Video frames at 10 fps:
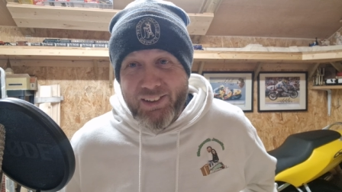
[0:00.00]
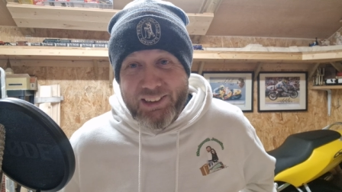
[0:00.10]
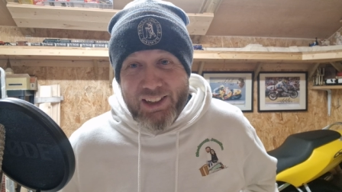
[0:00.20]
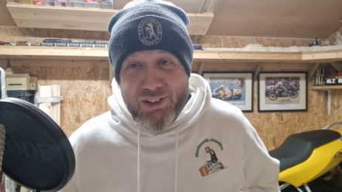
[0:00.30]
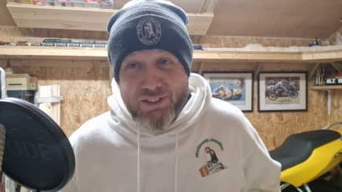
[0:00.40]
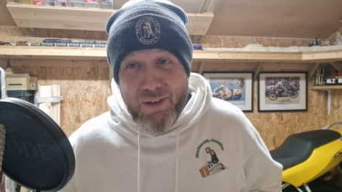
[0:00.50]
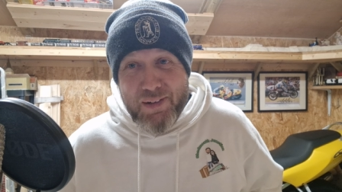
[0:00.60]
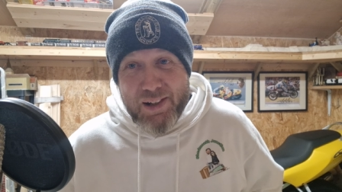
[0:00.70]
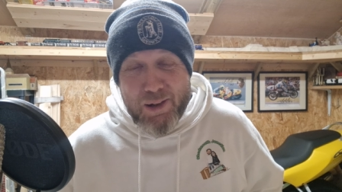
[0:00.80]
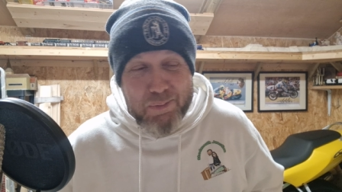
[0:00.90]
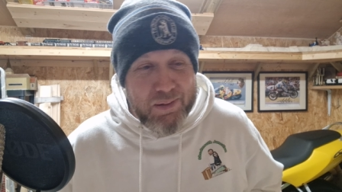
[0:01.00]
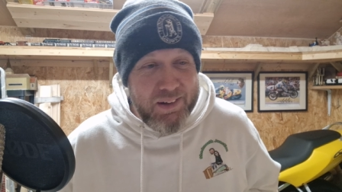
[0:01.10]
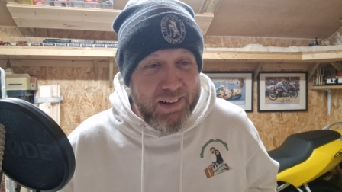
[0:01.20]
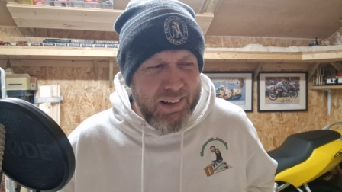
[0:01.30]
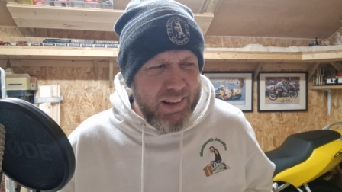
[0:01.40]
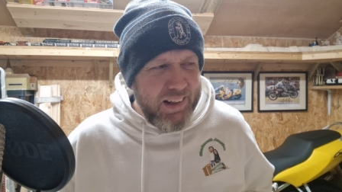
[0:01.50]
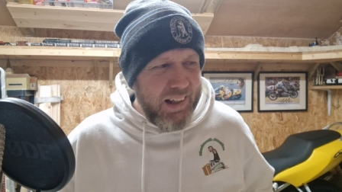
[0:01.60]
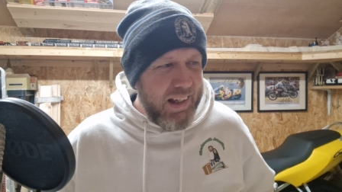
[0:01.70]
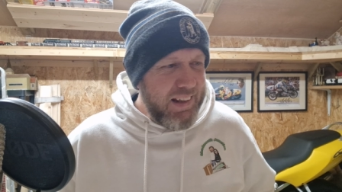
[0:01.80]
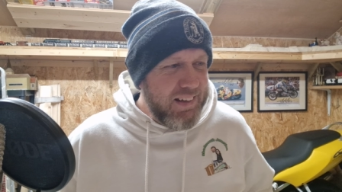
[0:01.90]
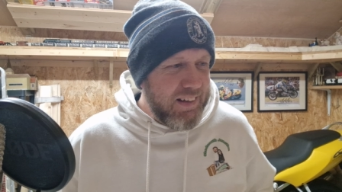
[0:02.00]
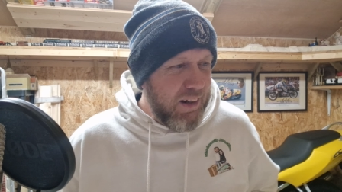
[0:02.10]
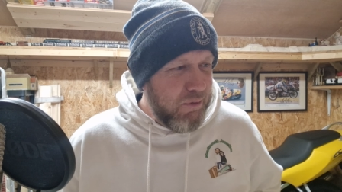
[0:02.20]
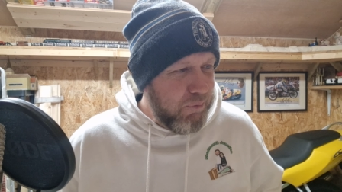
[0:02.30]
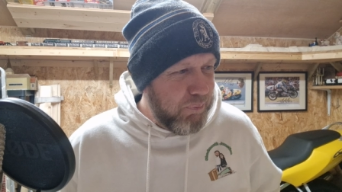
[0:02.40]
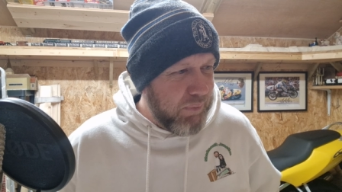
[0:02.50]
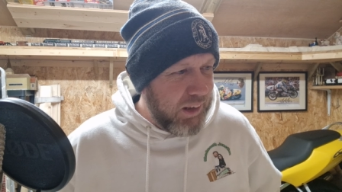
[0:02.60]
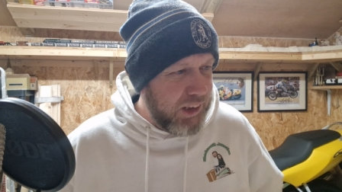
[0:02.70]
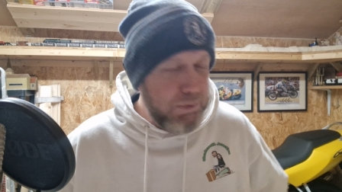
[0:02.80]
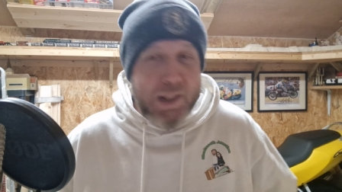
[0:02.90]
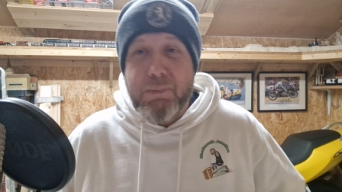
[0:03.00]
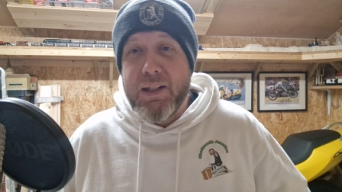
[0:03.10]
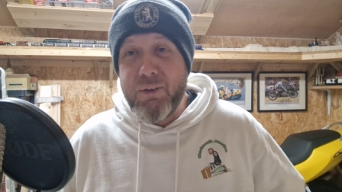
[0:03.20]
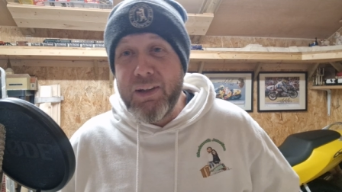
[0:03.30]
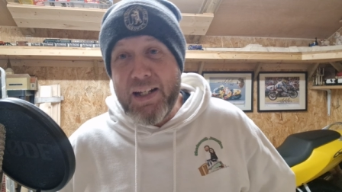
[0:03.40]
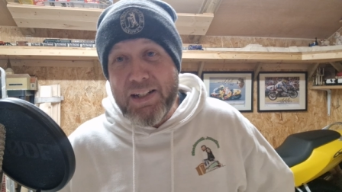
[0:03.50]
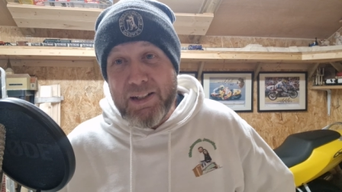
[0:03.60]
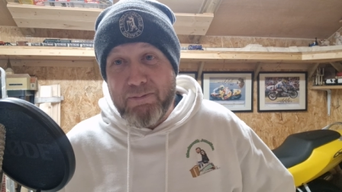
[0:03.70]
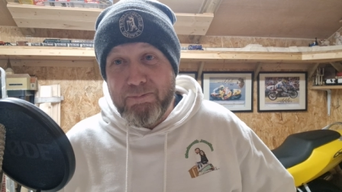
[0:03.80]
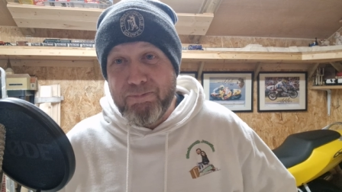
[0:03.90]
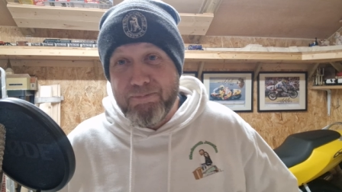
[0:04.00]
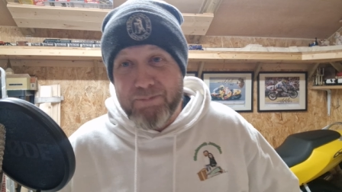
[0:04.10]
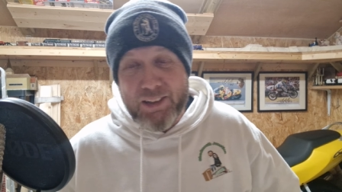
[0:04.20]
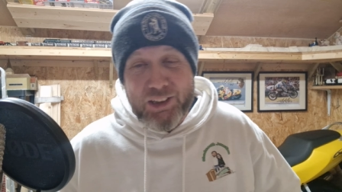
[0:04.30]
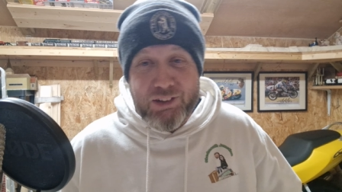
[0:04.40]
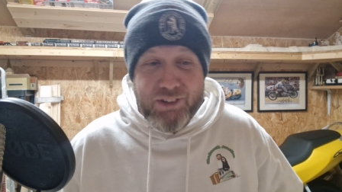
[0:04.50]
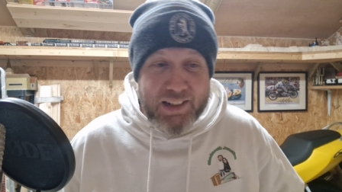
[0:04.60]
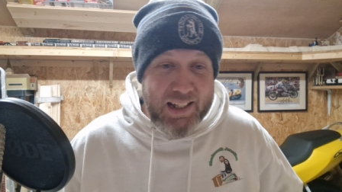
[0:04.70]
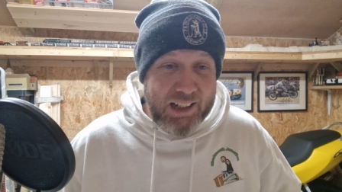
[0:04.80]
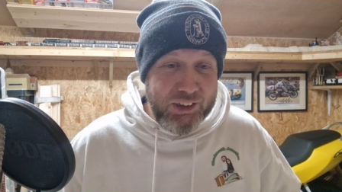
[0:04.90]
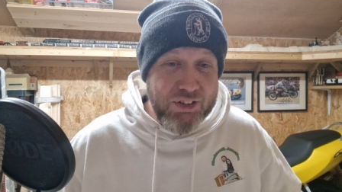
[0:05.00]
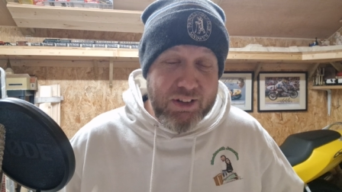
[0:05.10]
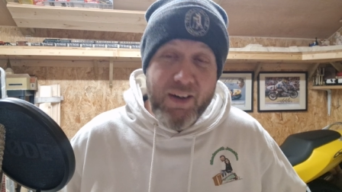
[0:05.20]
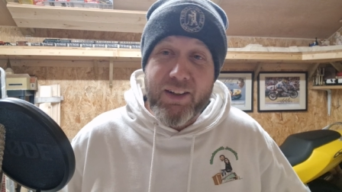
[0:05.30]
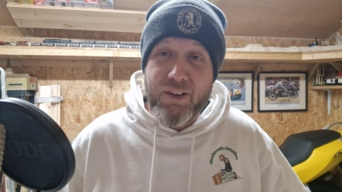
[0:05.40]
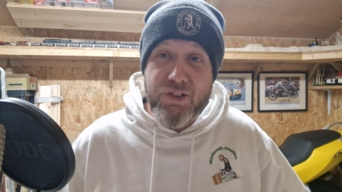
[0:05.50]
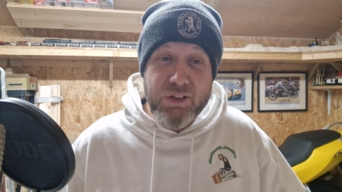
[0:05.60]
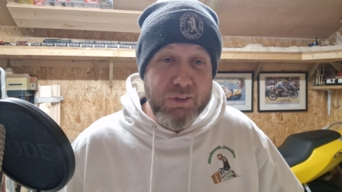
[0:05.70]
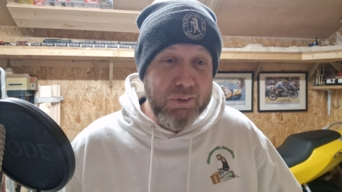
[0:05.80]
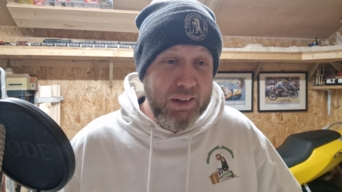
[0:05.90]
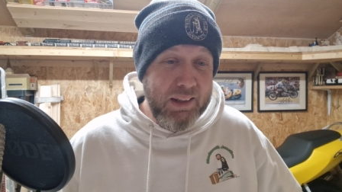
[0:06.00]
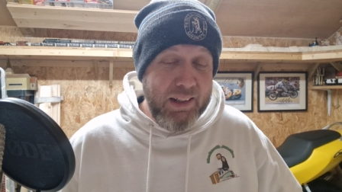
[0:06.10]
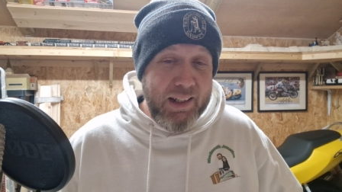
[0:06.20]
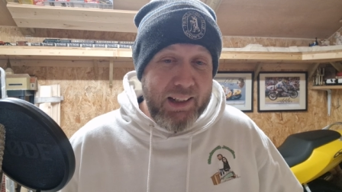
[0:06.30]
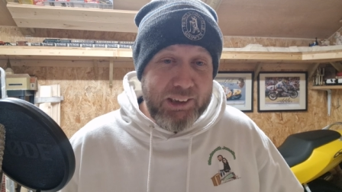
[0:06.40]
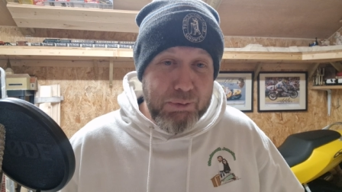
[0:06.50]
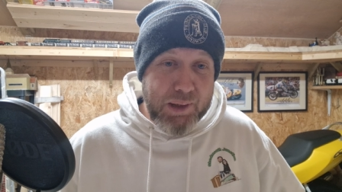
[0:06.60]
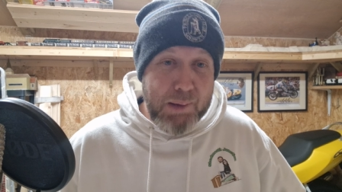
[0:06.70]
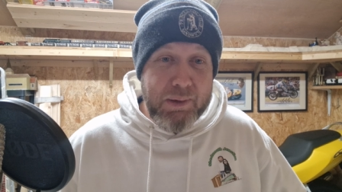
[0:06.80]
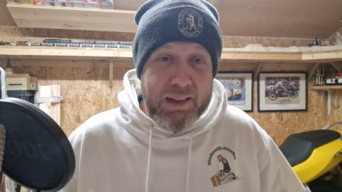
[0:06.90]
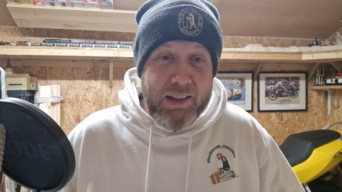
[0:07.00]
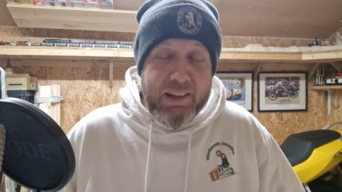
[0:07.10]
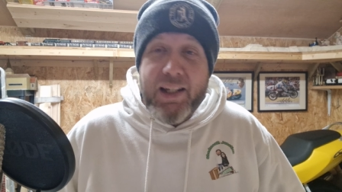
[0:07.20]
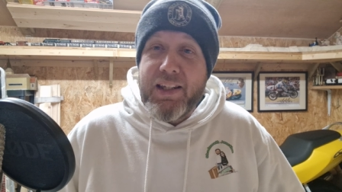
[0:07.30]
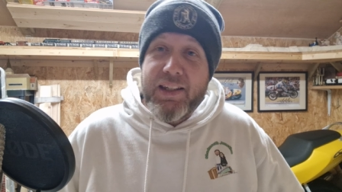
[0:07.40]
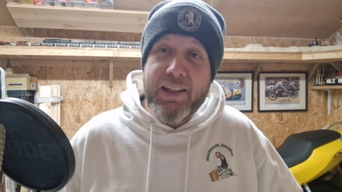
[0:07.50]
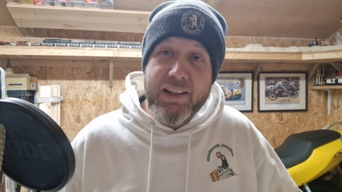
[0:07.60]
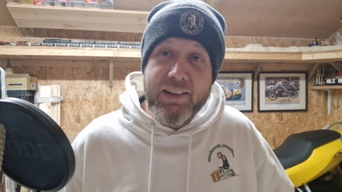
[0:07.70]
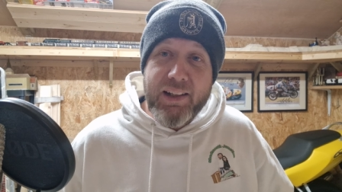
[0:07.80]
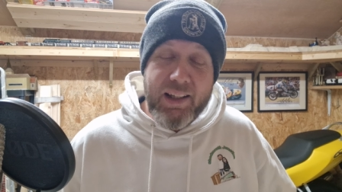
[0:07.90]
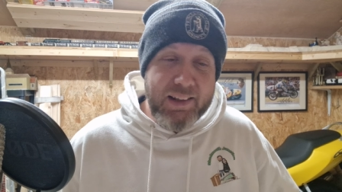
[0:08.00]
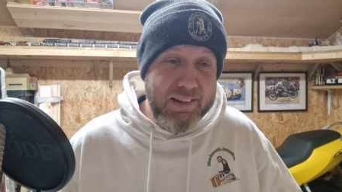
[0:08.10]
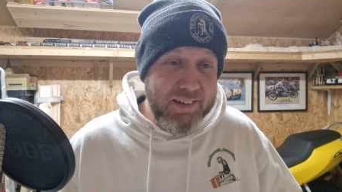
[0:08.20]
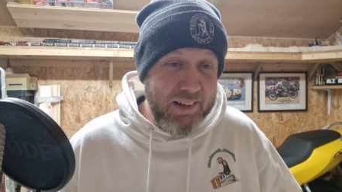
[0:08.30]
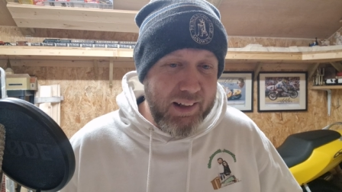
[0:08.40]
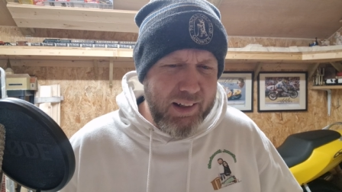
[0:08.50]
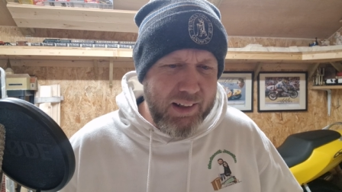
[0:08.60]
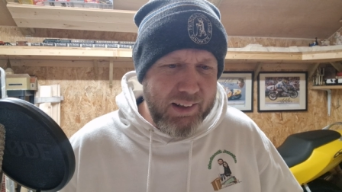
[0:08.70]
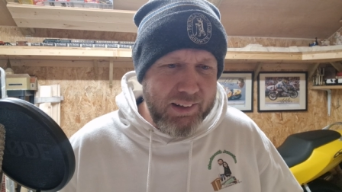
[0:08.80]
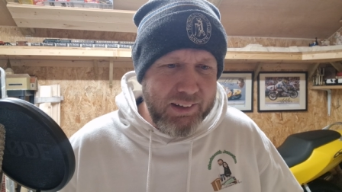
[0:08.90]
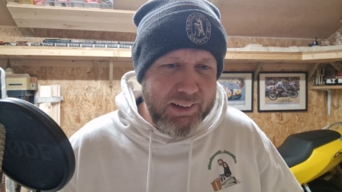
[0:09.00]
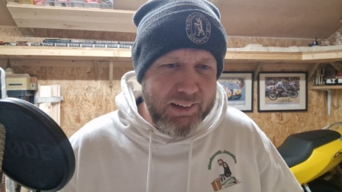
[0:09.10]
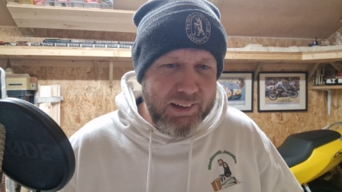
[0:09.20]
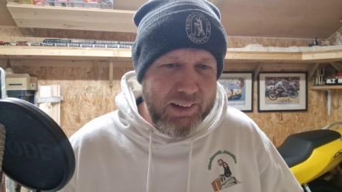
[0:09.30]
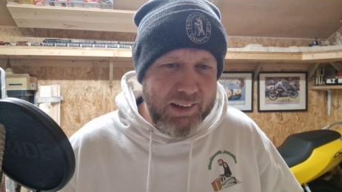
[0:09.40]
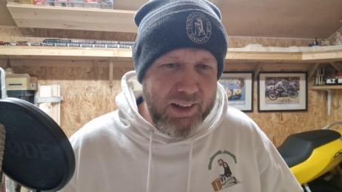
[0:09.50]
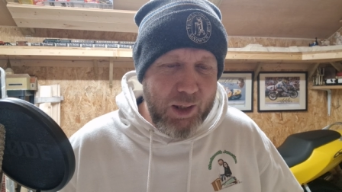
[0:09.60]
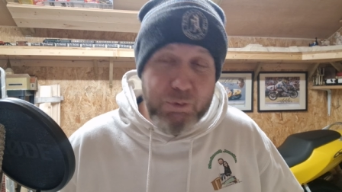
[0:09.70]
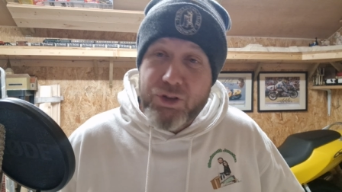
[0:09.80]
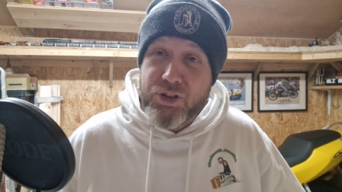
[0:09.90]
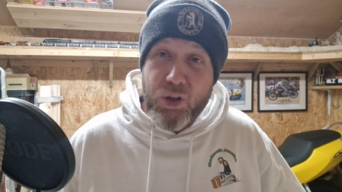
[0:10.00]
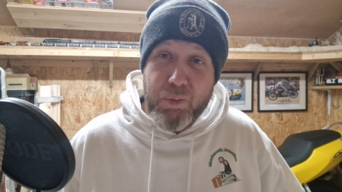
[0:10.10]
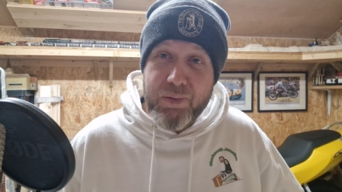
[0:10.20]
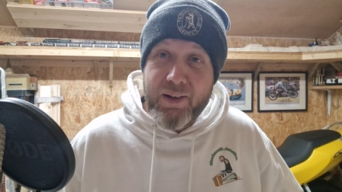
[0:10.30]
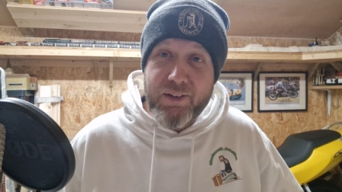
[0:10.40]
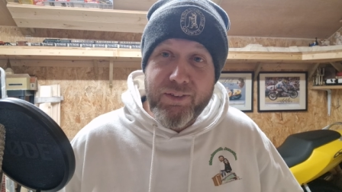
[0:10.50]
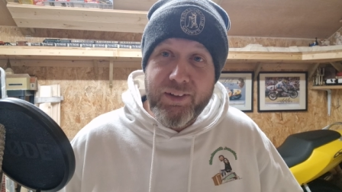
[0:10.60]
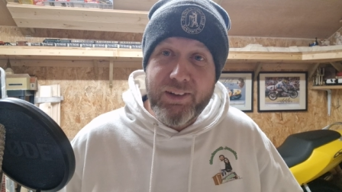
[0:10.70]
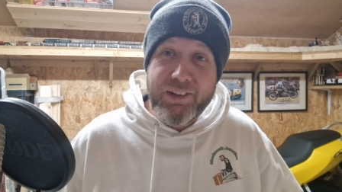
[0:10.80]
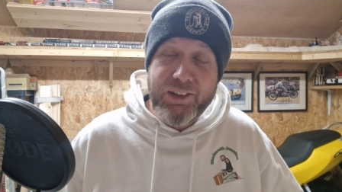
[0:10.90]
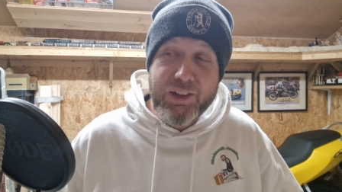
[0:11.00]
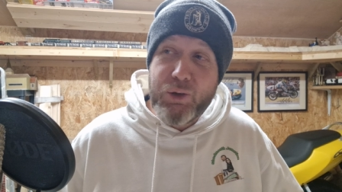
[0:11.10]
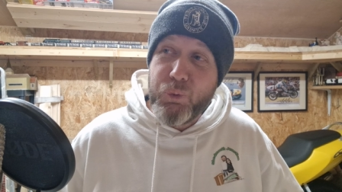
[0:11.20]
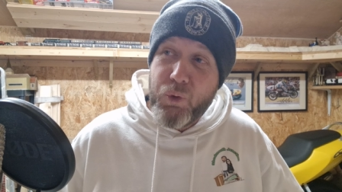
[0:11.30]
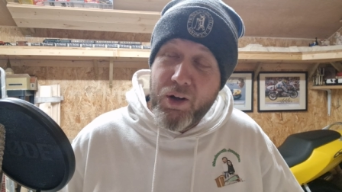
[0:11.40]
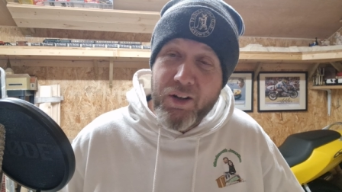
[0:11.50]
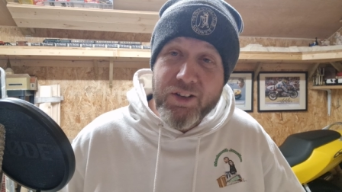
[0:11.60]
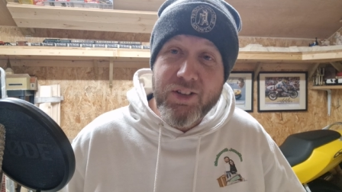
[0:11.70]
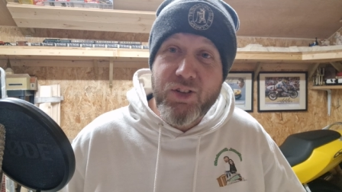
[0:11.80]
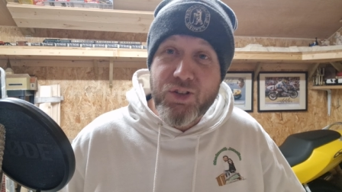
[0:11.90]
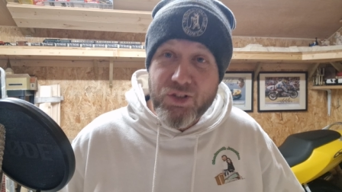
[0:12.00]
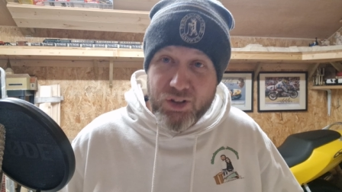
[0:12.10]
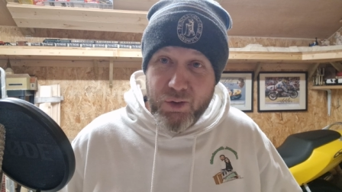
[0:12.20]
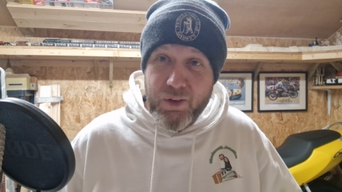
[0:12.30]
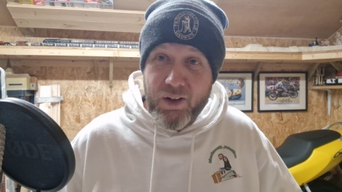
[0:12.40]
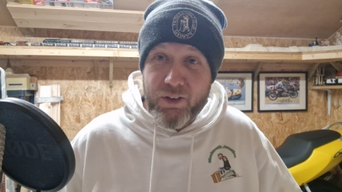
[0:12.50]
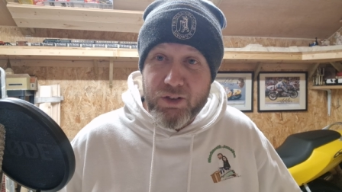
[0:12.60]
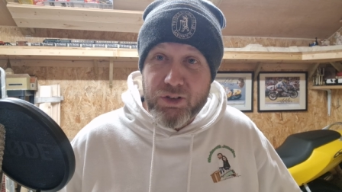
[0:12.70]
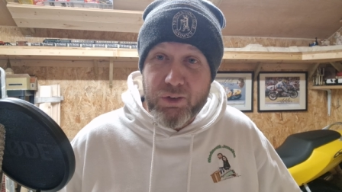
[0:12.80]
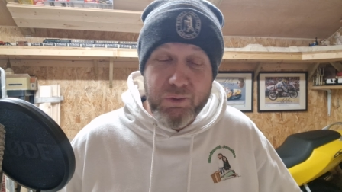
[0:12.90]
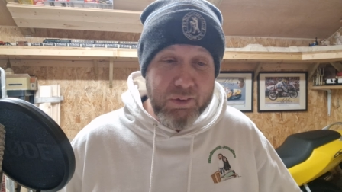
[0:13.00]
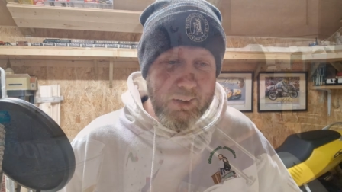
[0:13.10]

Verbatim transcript: she's growing up and um, she's become a little lady. She really has. She started high school, and she's become a little lady, and and uh, I'm so proud of her. She works so hard at school.